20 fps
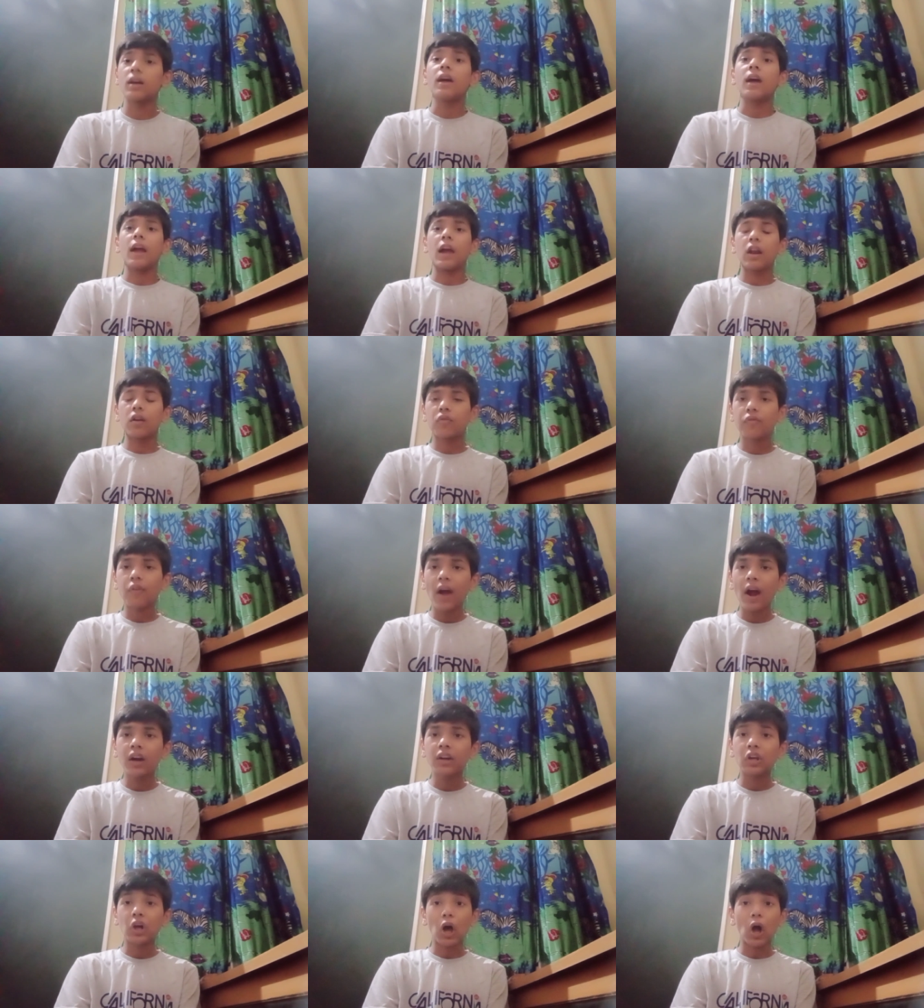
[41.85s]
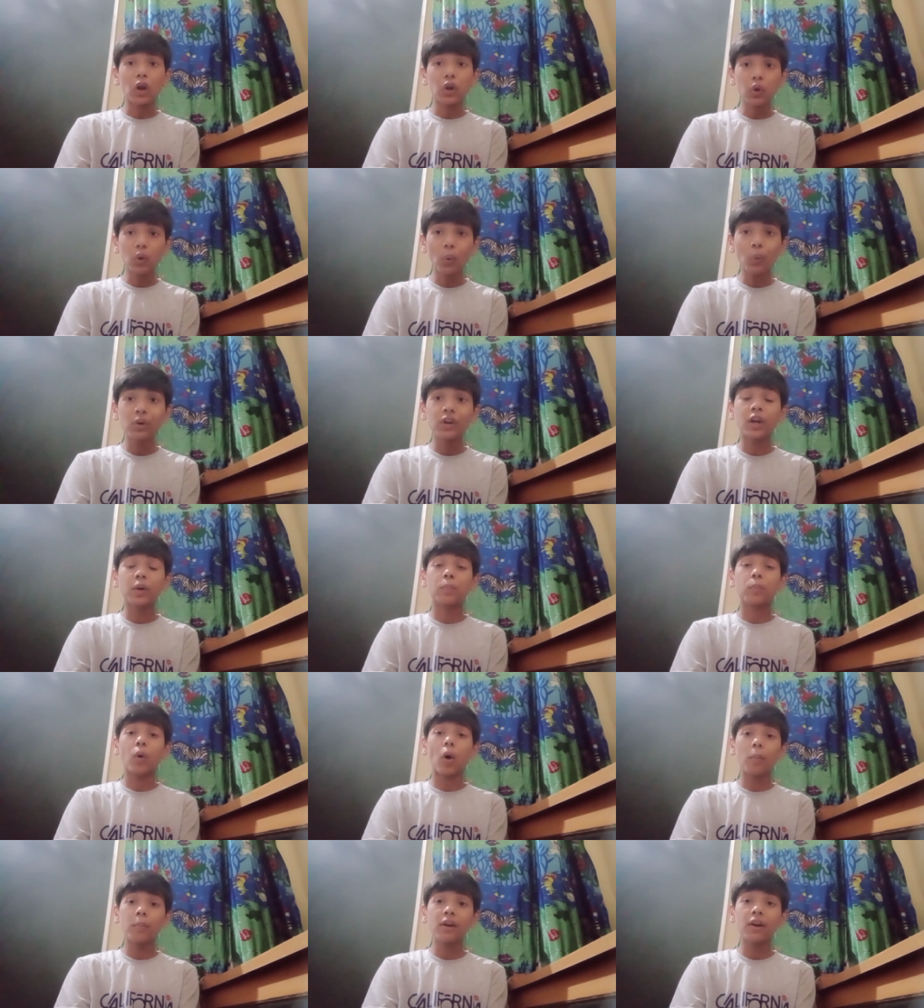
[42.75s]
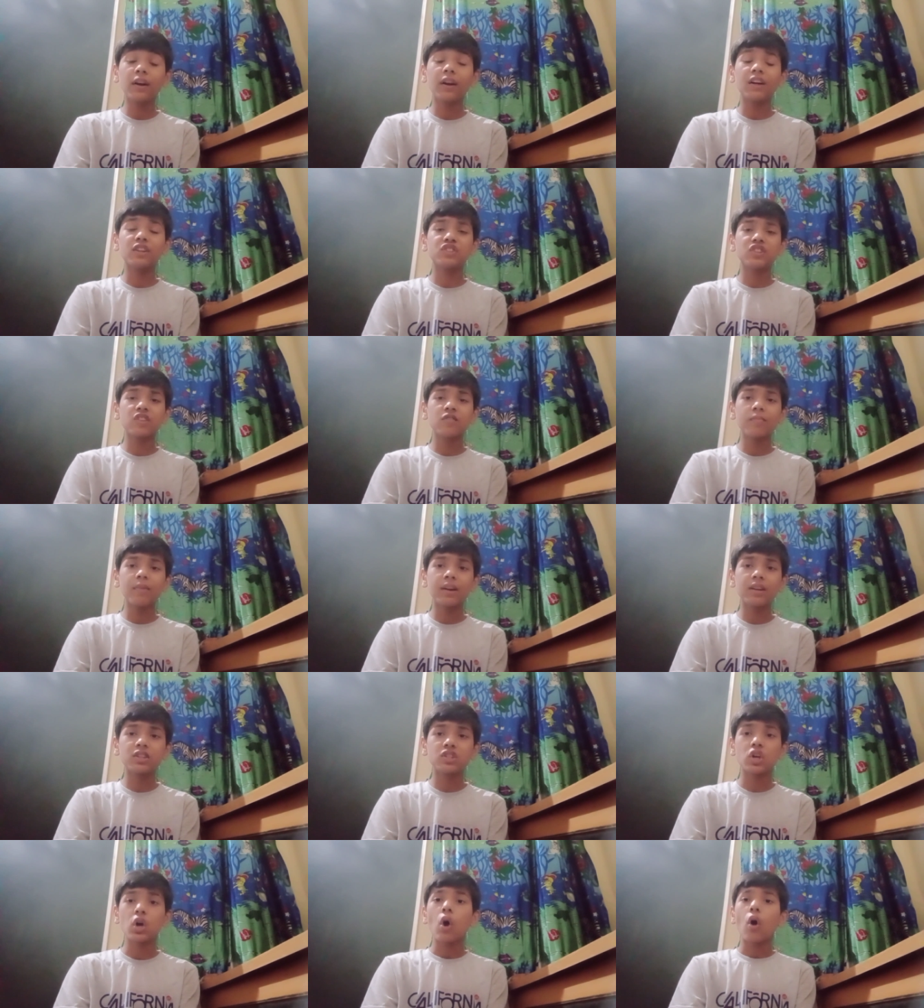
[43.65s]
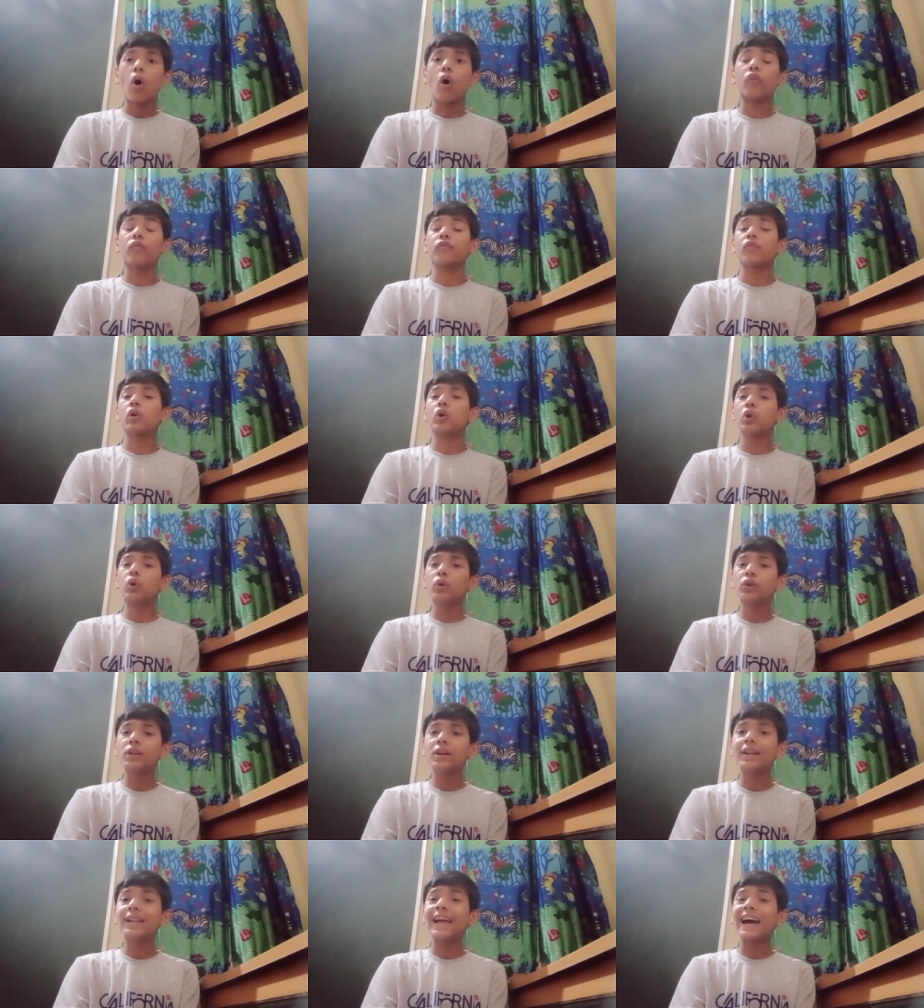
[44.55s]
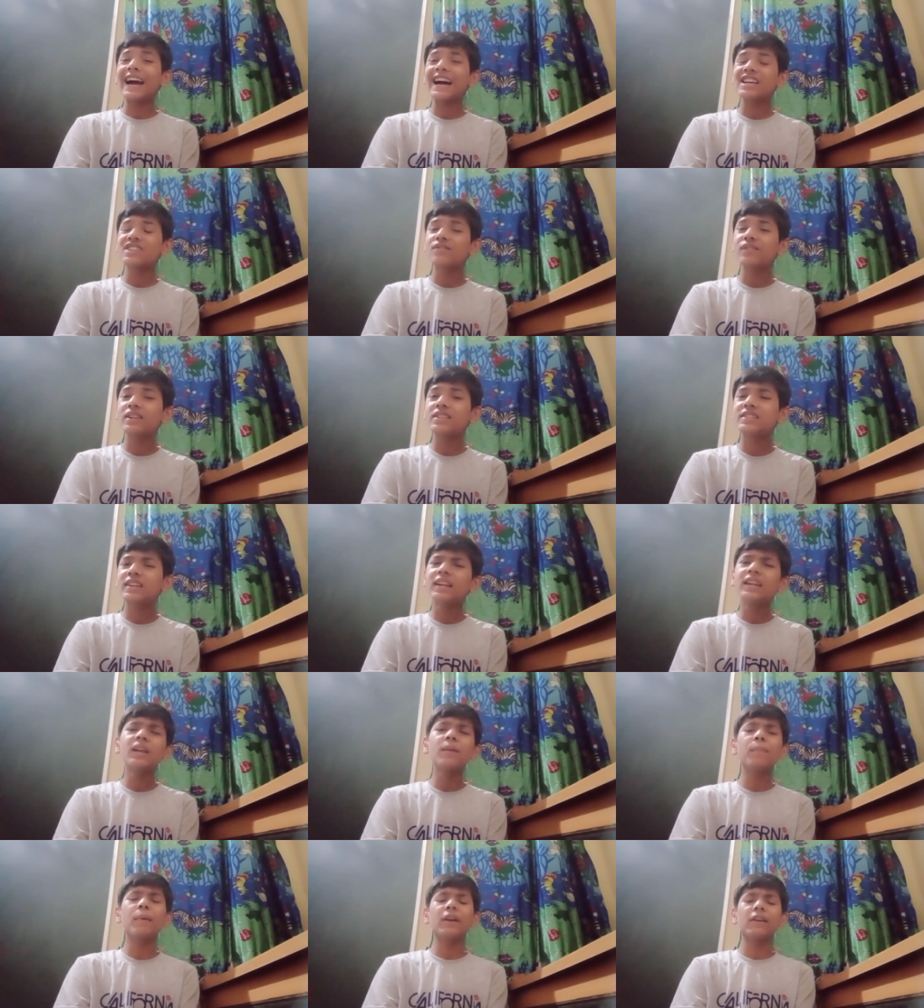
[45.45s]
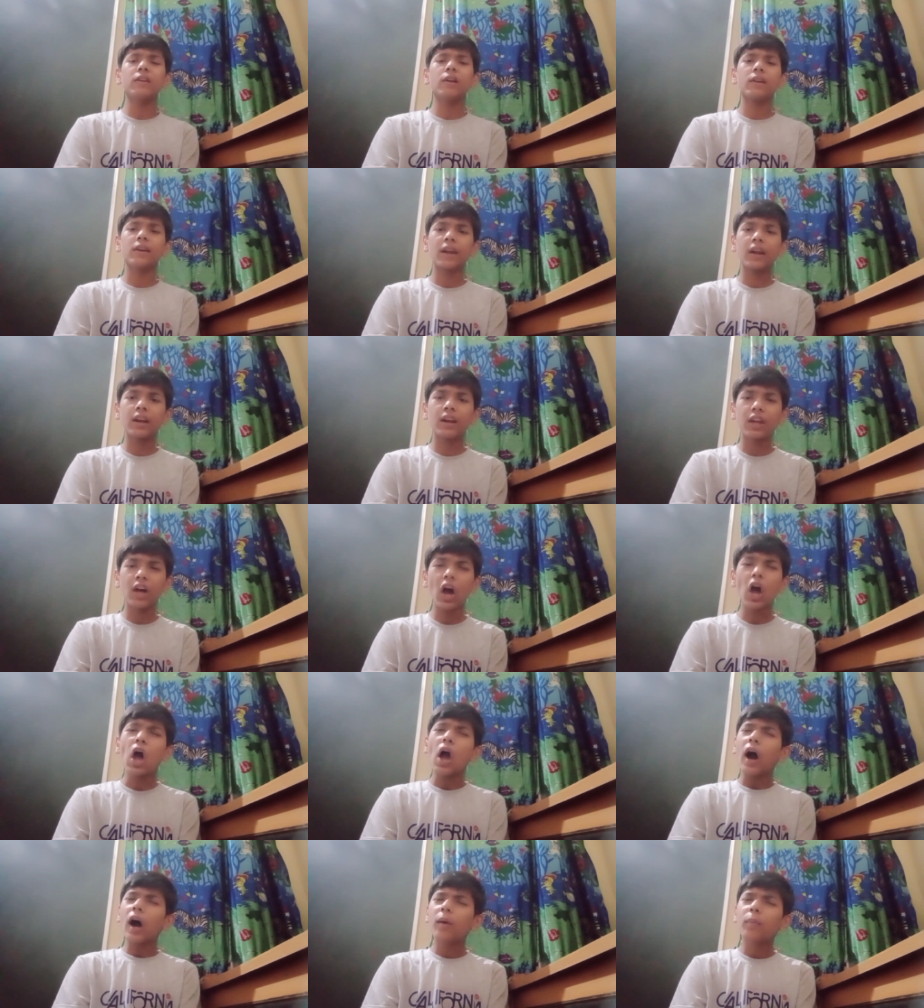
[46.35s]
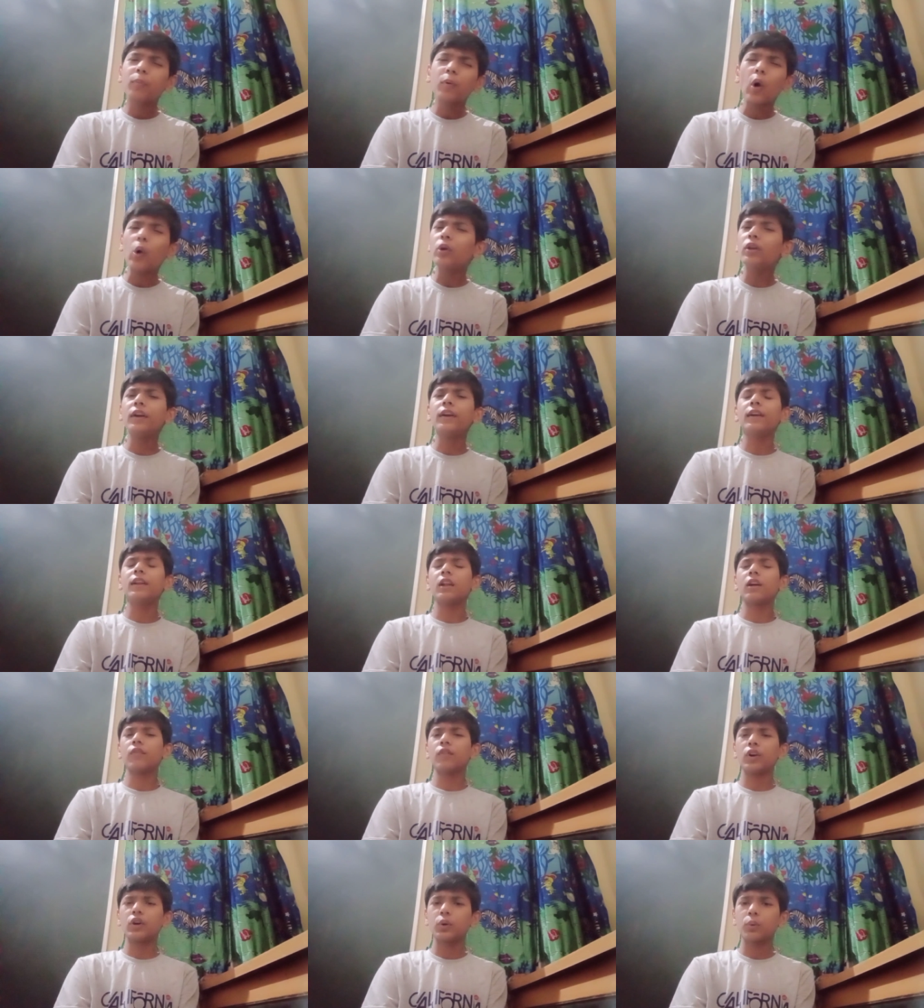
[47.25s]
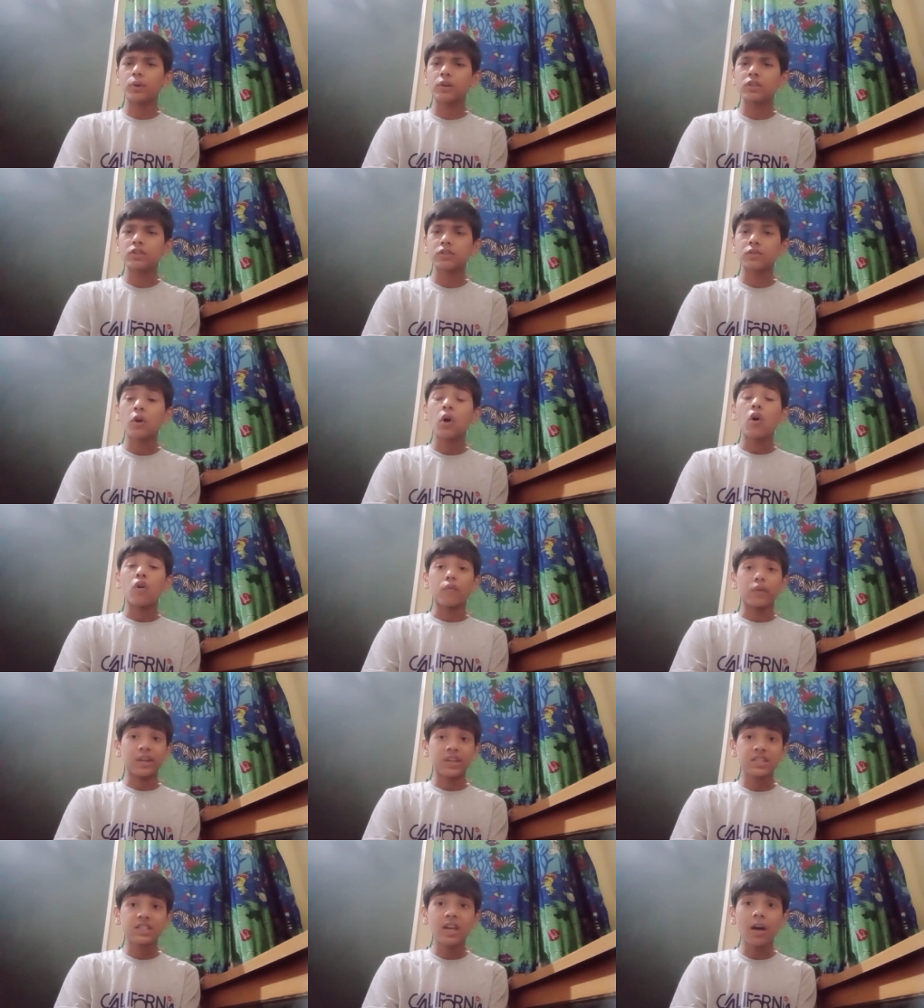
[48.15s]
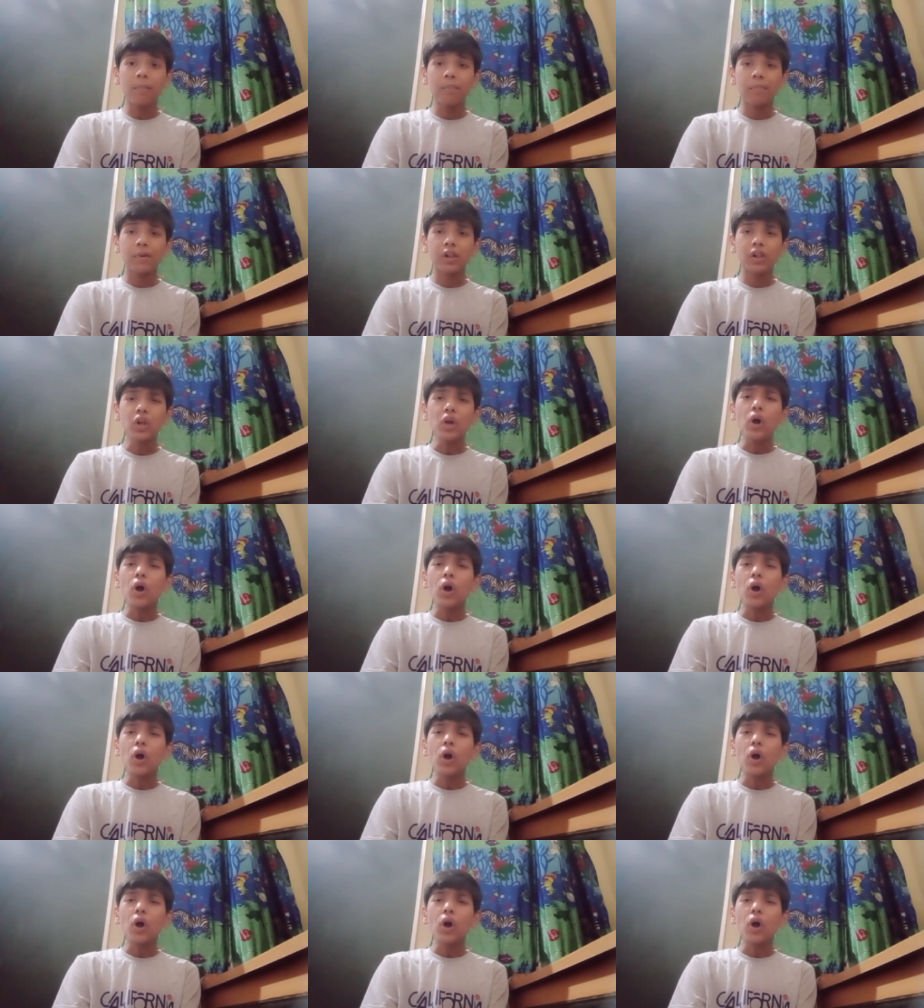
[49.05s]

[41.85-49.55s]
In fact, unknown yet prominent achievements of colonial as well as independent India are proudly delivered to us. For example,